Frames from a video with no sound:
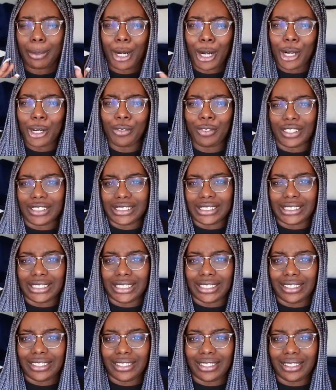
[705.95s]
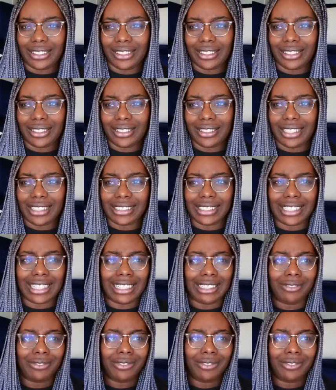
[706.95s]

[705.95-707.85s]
perfect teeth. Like, they got